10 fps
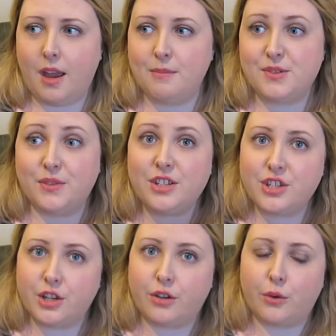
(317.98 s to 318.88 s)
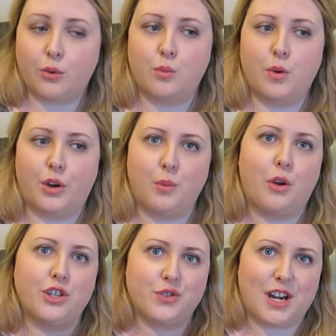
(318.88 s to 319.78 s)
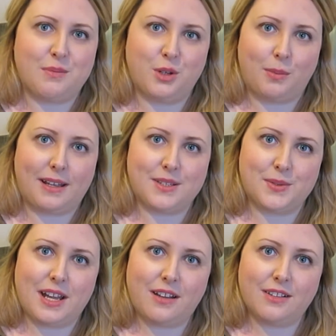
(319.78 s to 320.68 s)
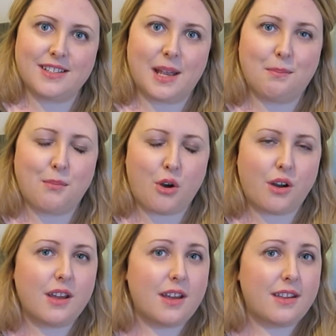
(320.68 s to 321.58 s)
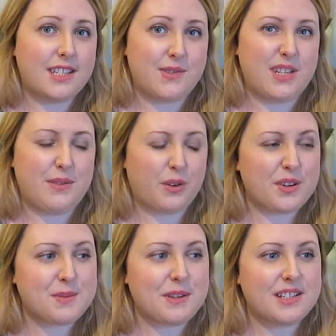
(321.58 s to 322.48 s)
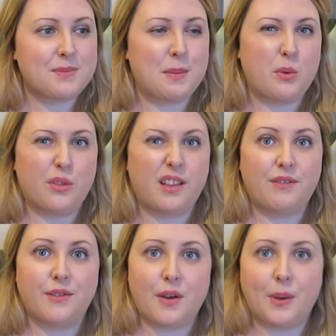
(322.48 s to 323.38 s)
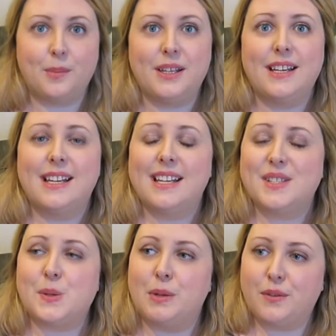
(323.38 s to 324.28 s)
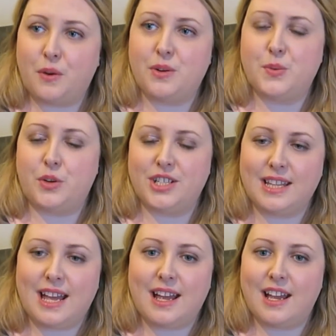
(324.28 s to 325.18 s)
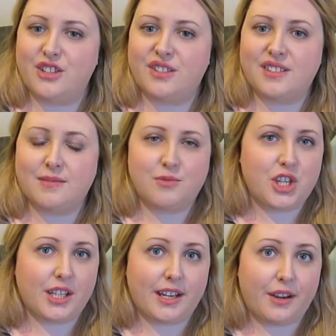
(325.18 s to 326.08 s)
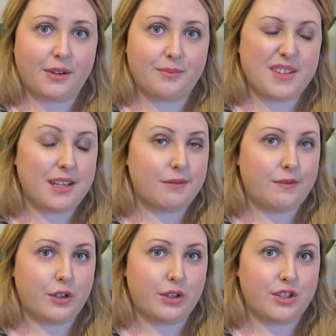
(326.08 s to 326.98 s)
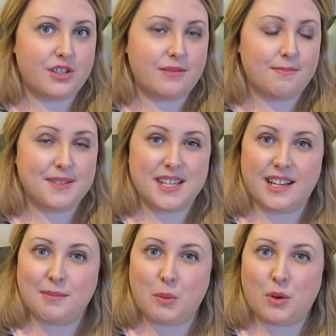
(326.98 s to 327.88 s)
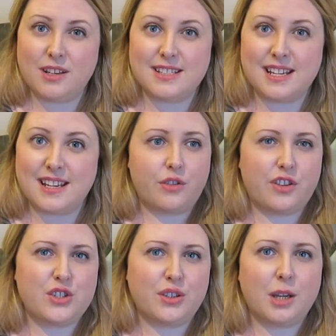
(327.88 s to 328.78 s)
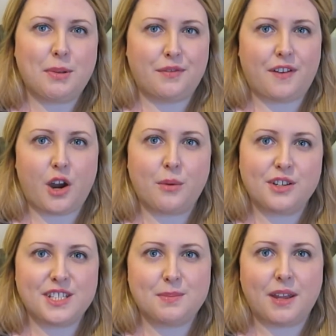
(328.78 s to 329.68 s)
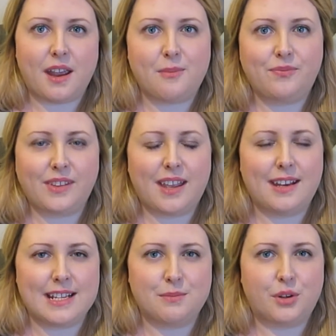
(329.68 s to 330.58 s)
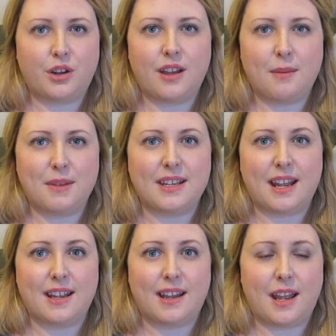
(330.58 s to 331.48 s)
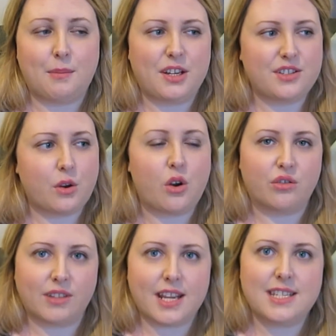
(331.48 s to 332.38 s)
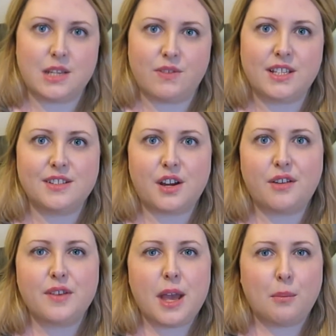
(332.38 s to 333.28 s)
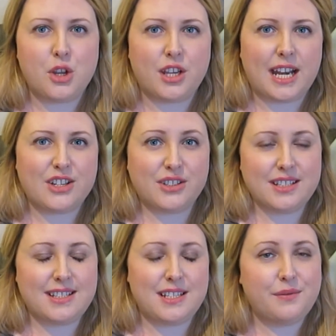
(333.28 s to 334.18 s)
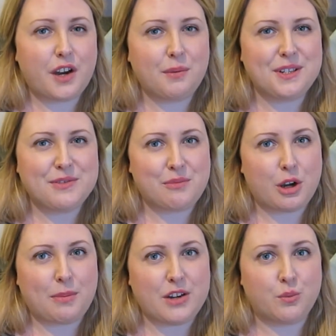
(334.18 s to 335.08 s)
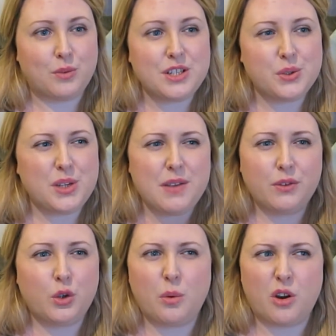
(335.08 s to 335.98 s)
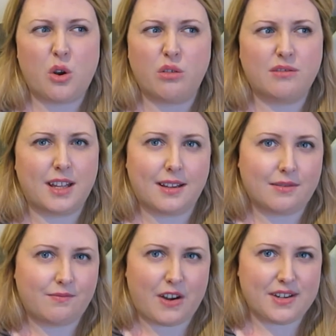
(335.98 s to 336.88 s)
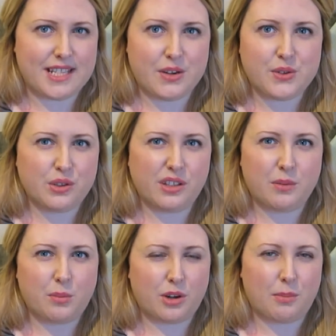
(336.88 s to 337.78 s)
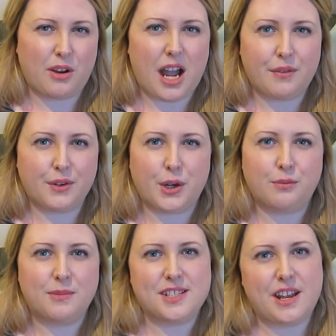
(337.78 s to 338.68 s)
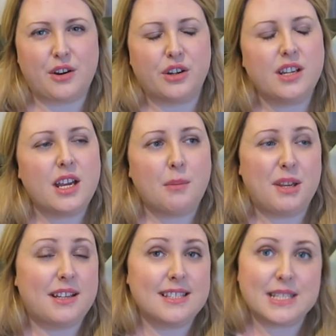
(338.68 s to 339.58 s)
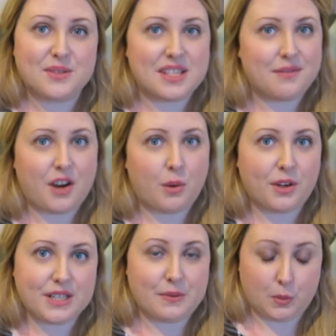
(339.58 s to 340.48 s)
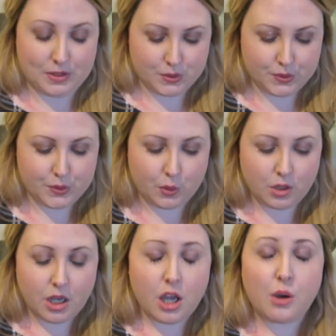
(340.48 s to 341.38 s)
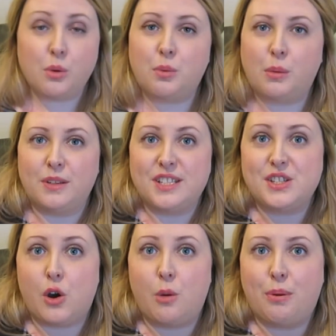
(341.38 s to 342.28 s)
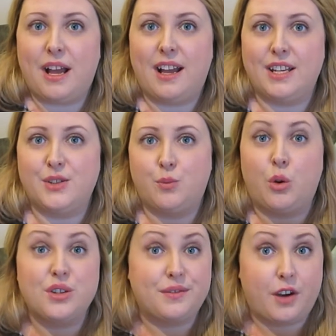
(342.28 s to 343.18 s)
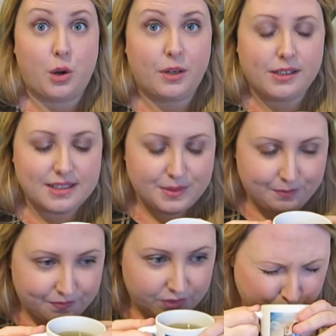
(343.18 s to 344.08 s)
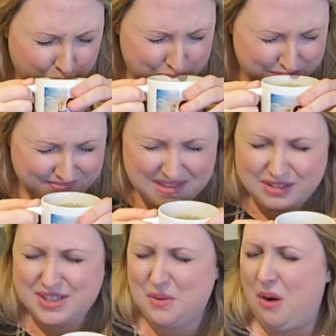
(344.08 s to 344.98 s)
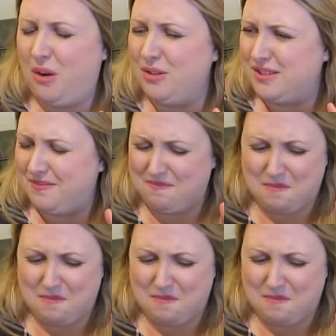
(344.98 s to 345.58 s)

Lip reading: So this year though, we're going to watch Grand Budapest Hotel because I bought the DVD for Christmas. We both love the film, so I'm looking forward to watching that and just chilling out, eating food, sitting in my onesie. They do like a big fireworks display in Edinburgh at midnight, and it's on like TV and stuff, but you can actually see the fireworks from our bedroom window, even though we're not like very central, like we're about half an hour from the centre, but you can still see the fireworks from the window. So we'll probably stop and watch the fireworks. It's so hot.